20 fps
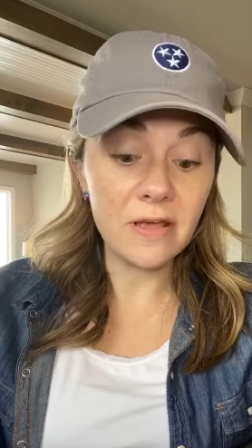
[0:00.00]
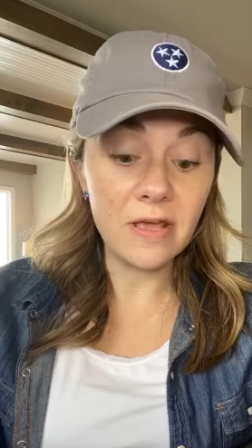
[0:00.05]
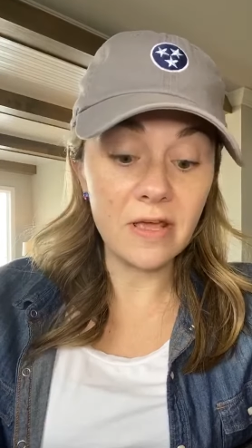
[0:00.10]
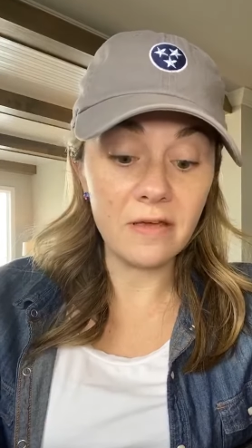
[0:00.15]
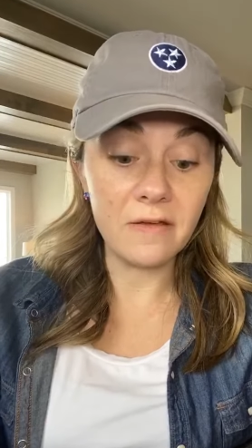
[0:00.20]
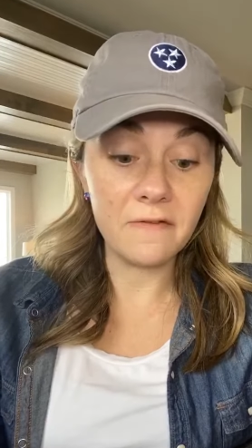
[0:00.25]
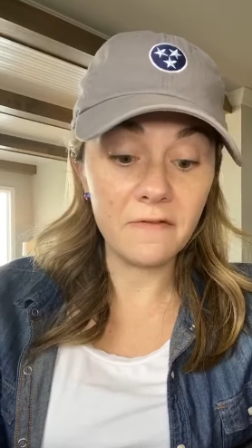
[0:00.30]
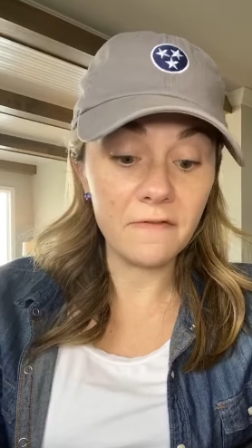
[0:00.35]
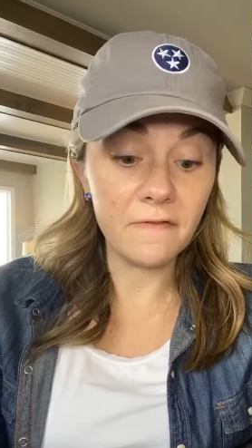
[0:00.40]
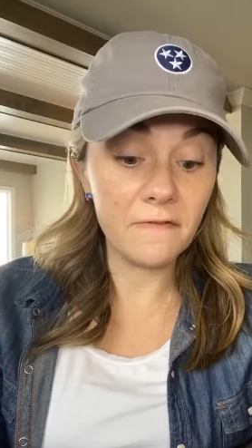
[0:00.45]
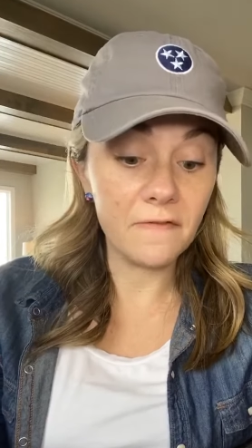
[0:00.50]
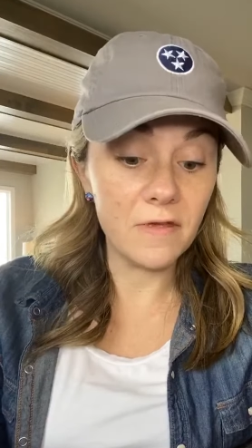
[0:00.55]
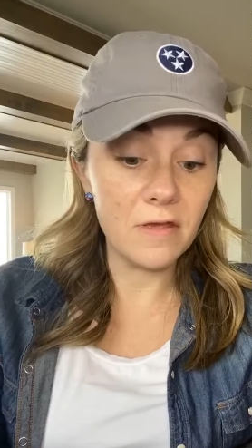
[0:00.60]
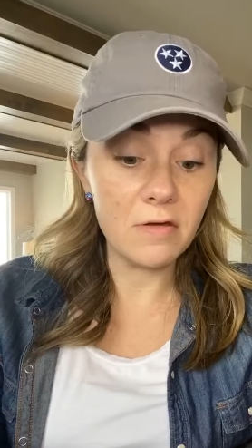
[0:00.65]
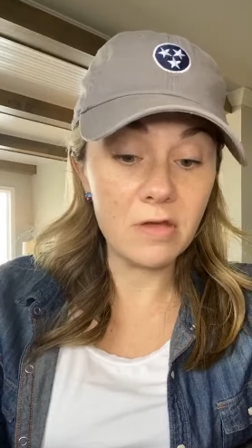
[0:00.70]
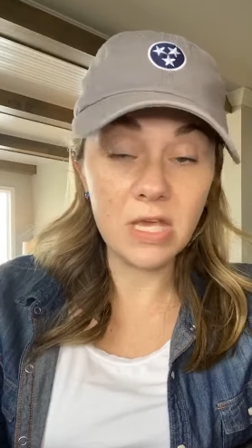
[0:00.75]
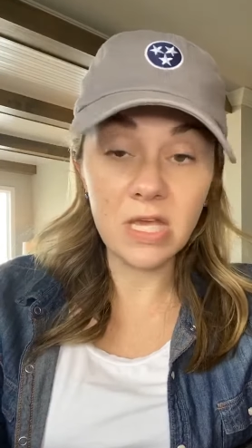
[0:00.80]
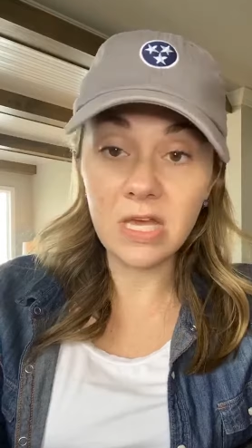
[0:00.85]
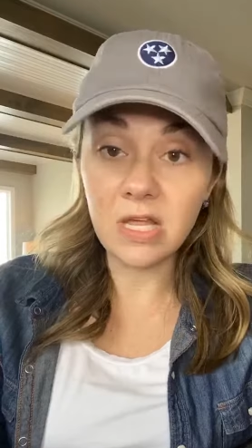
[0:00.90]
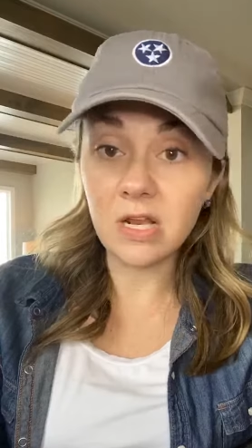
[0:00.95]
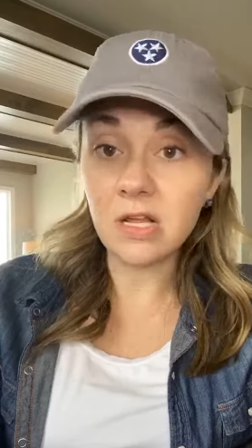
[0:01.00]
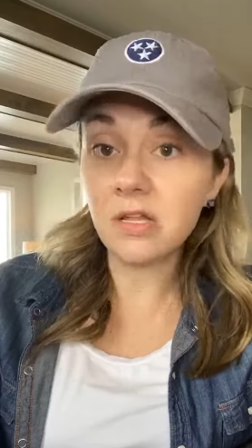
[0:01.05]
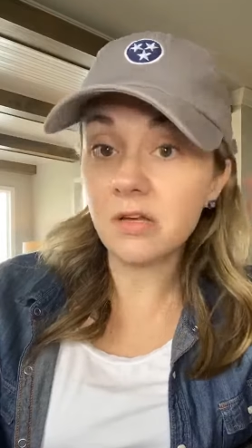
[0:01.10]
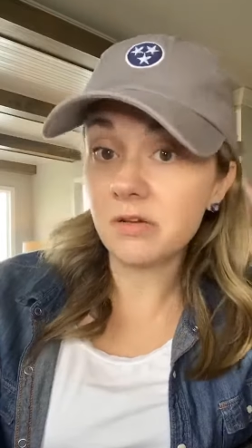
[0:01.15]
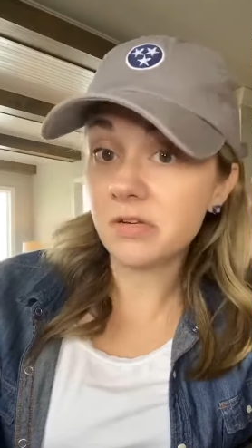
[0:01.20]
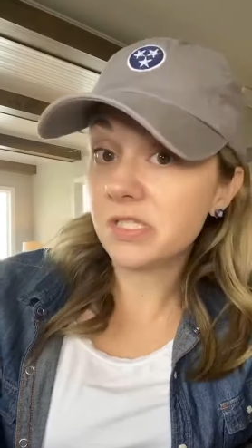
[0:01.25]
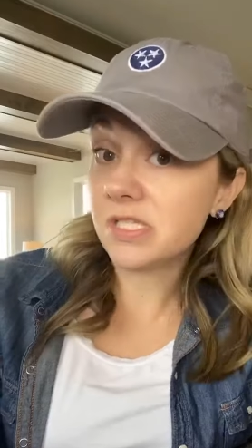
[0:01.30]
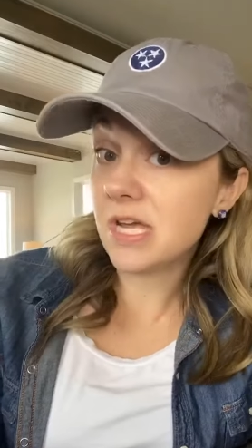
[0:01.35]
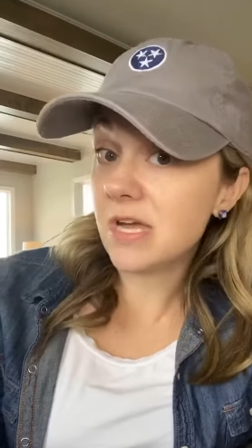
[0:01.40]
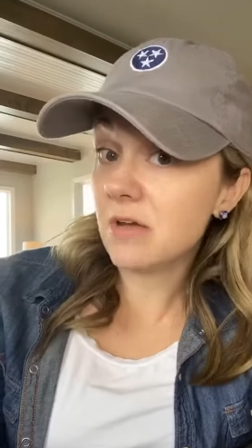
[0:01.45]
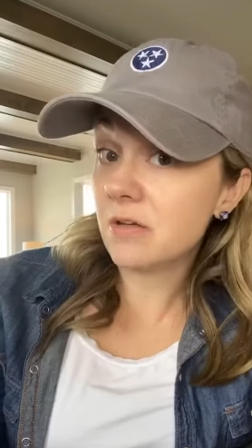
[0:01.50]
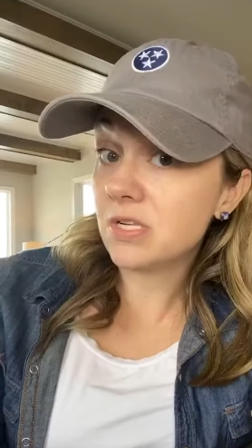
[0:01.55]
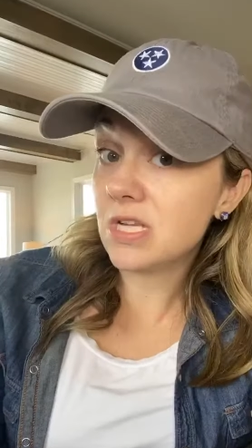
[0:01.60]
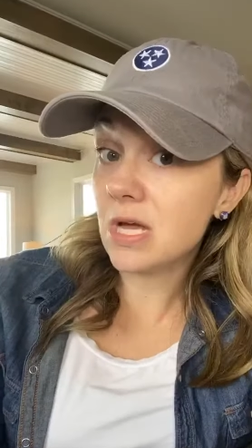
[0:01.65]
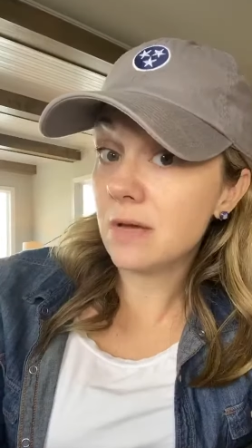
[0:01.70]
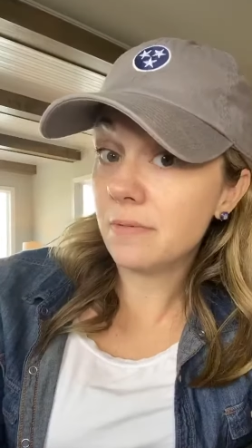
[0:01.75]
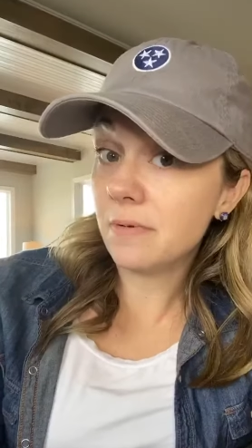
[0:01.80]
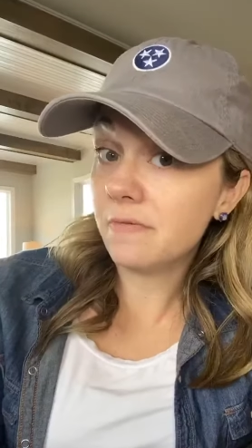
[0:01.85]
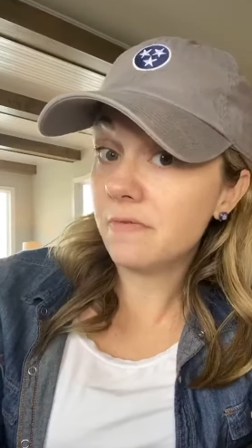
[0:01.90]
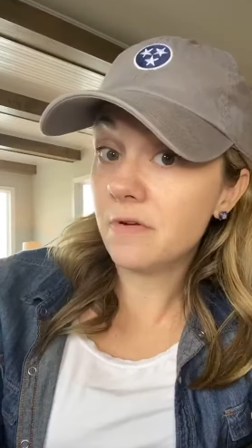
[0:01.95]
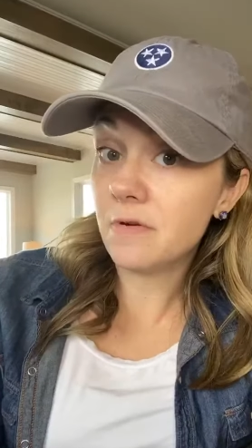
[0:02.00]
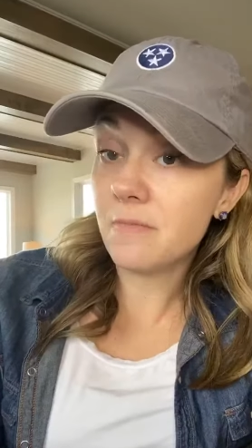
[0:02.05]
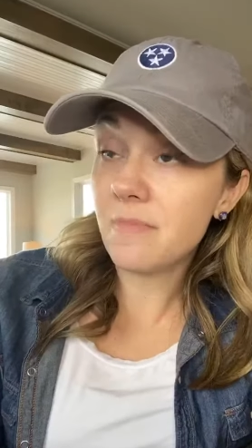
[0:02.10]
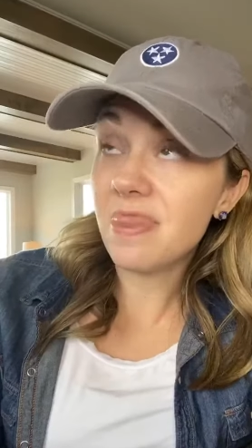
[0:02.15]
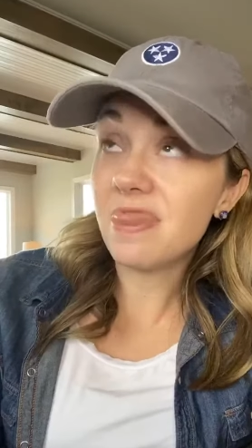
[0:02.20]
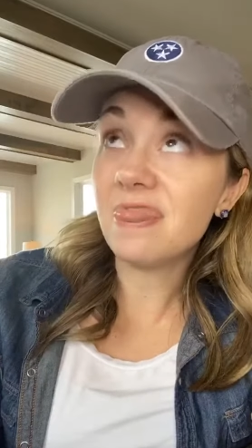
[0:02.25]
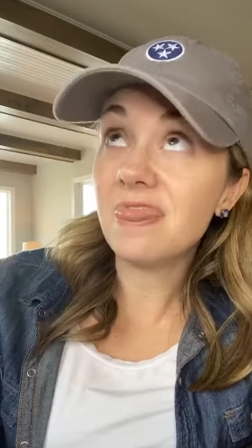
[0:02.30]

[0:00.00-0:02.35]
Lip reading: if you can get Clear as Day on top of them,